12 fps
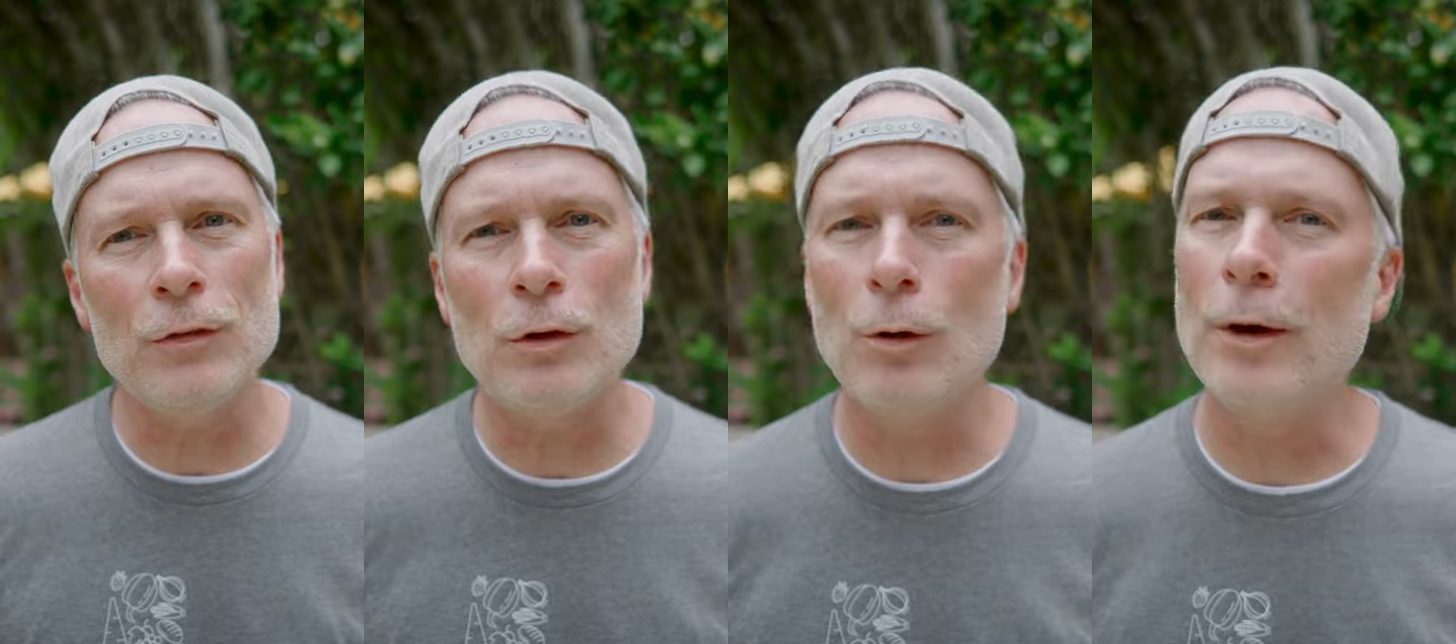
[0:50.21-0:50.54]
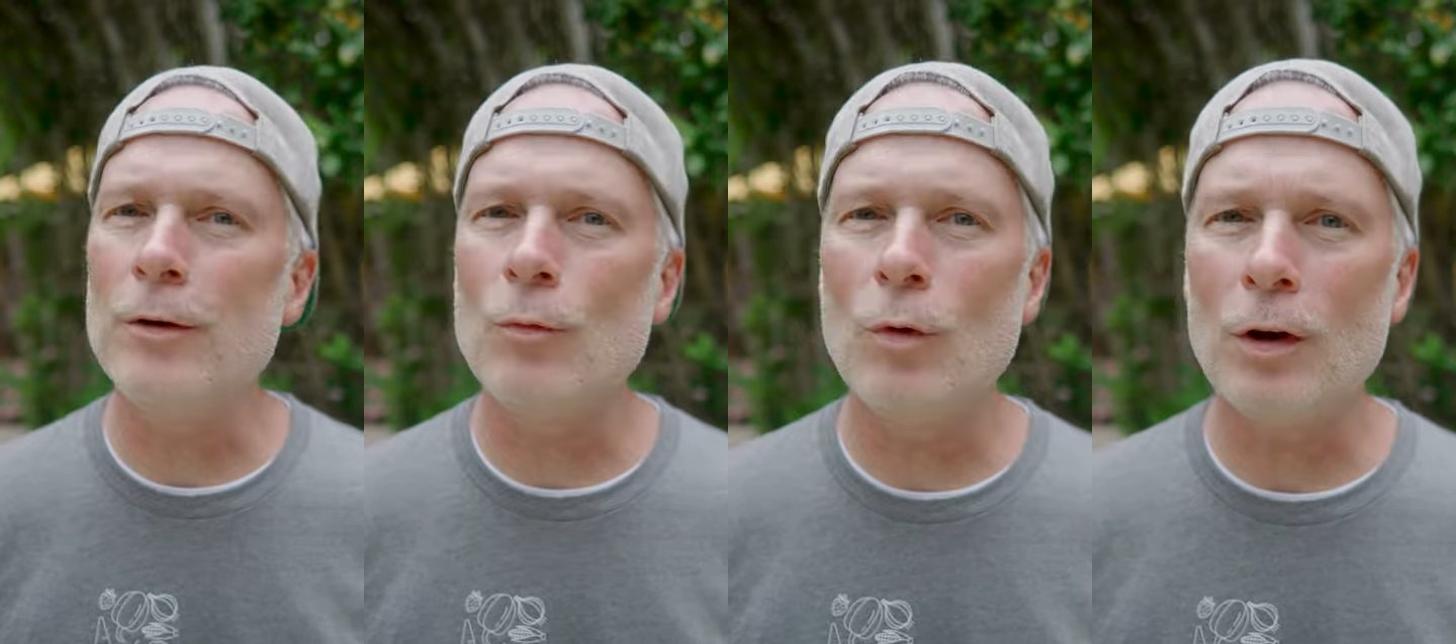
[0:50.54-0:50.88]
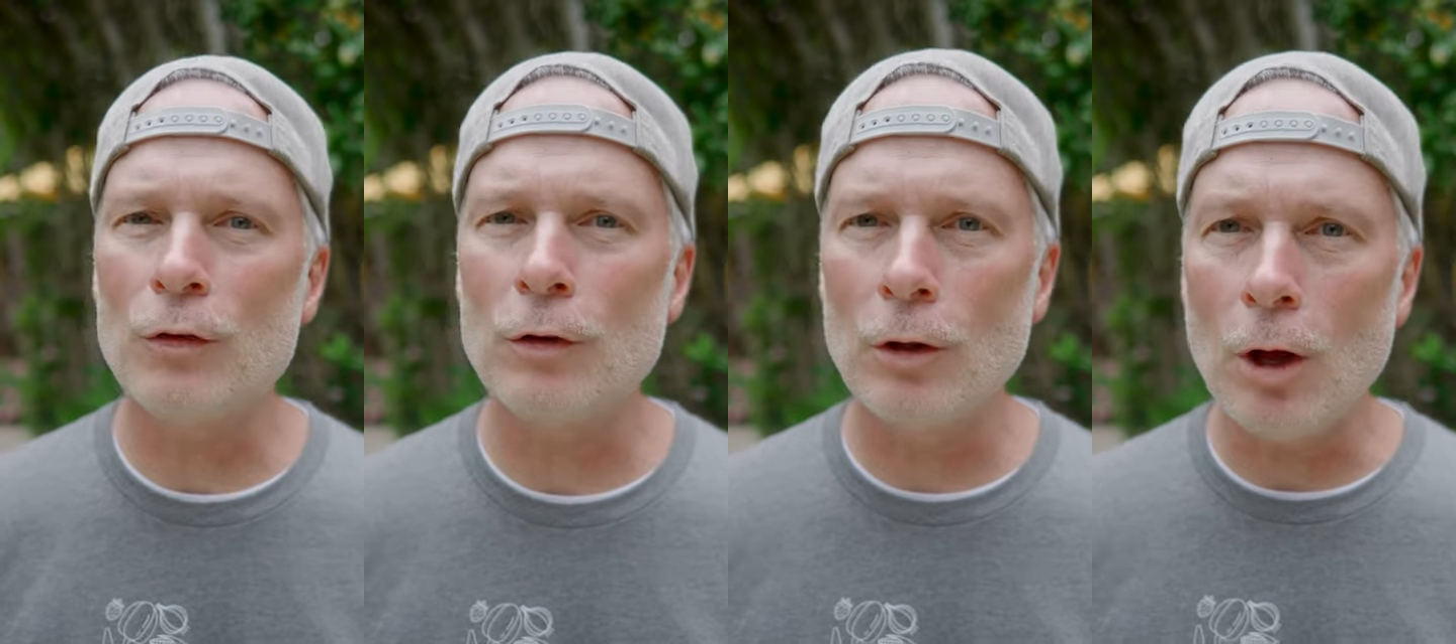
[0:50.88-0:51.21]
Go ahead and
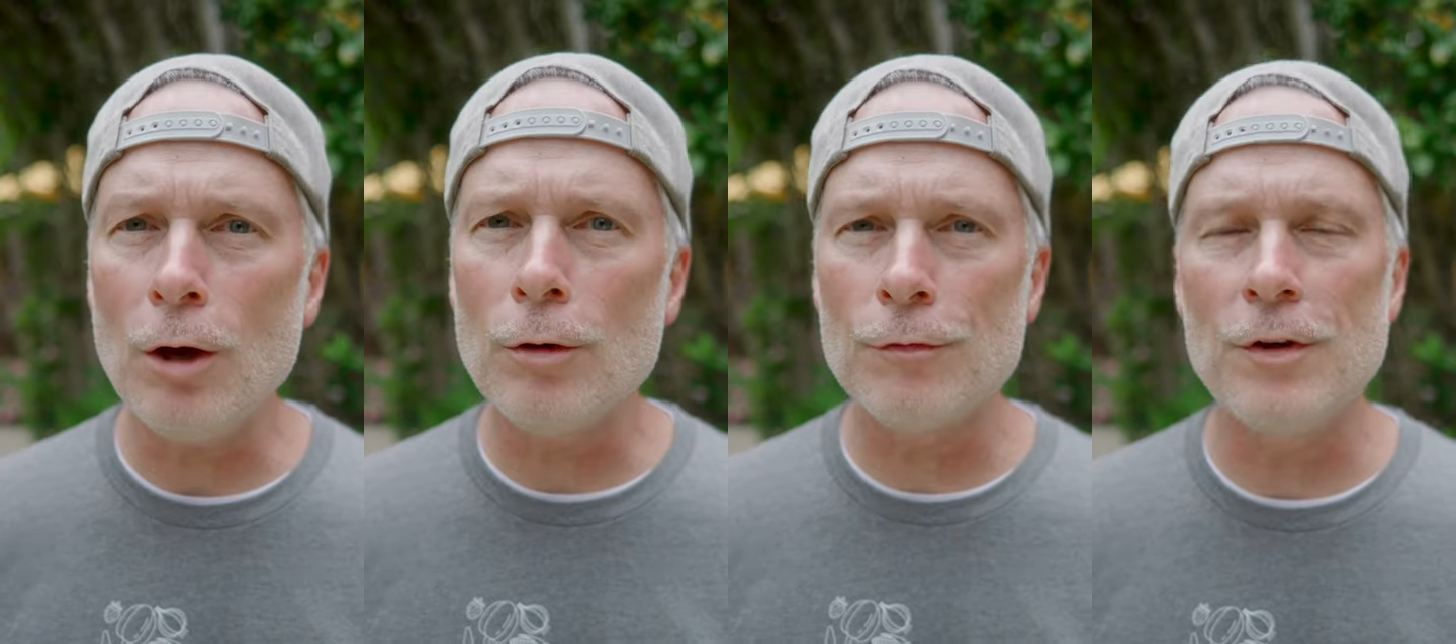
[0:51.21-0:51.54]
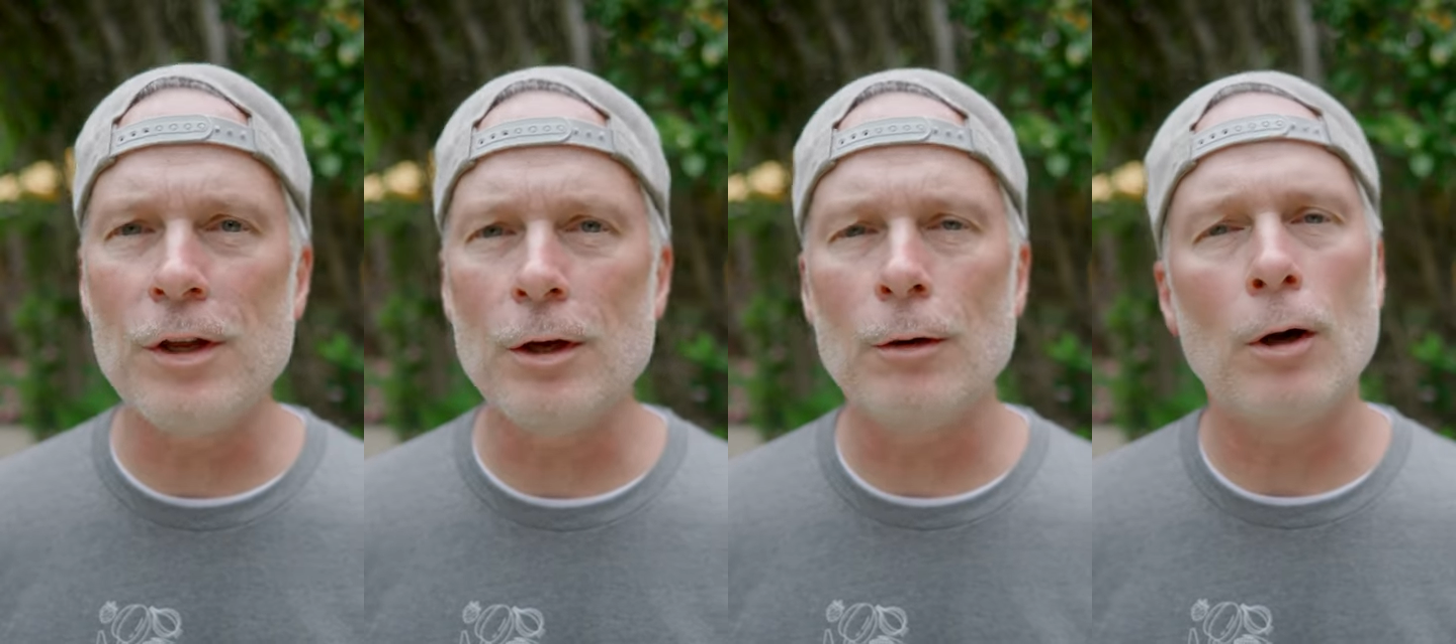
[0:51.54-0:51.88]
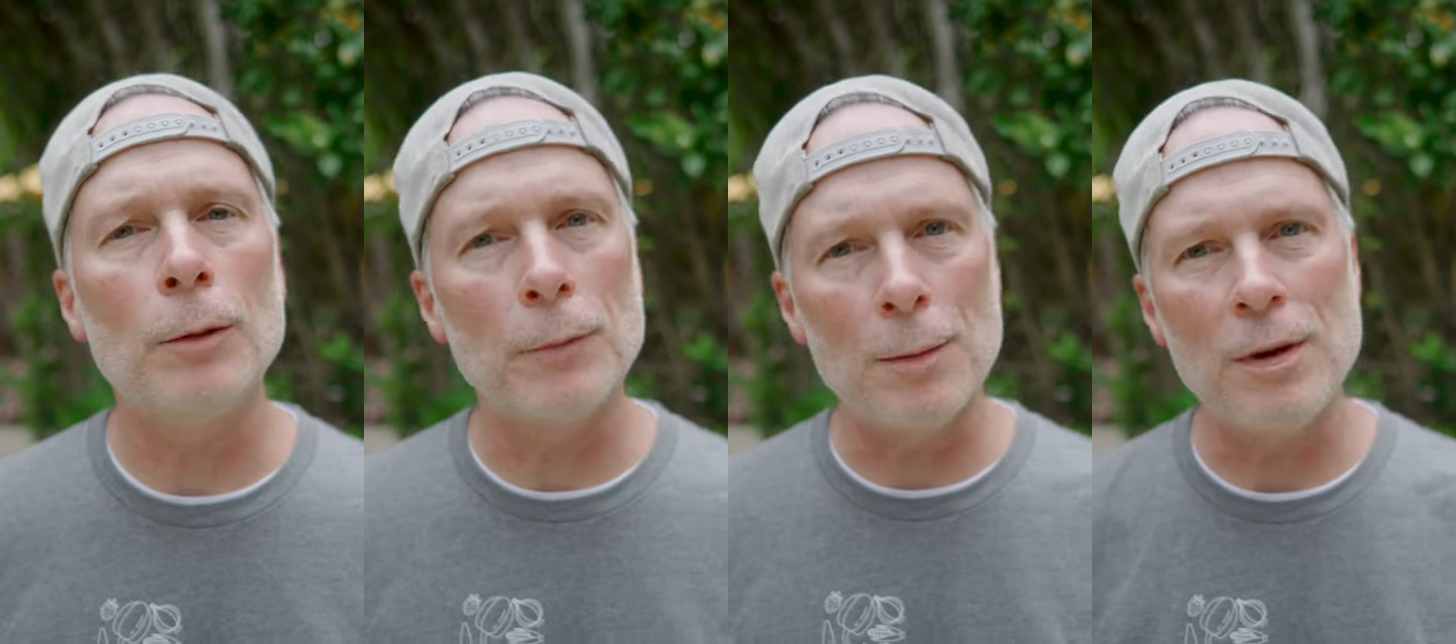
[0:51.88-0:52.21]
watch the longer video
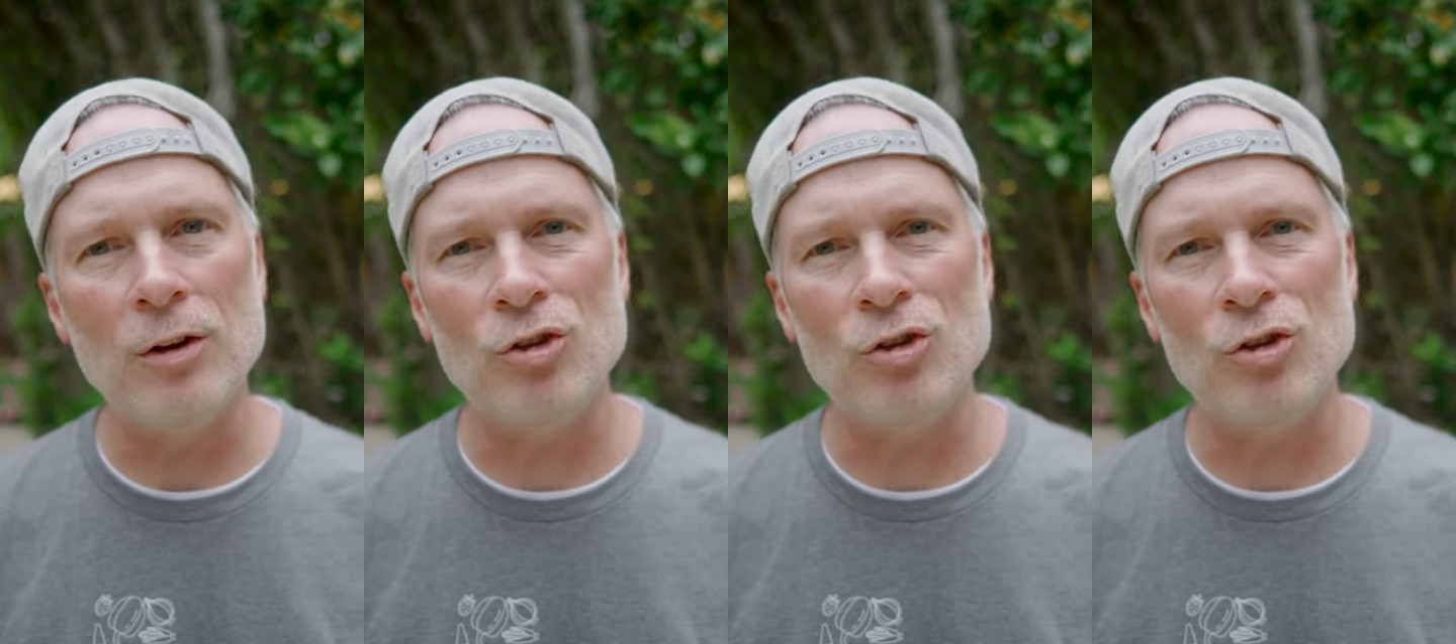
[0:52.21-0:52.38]
on my main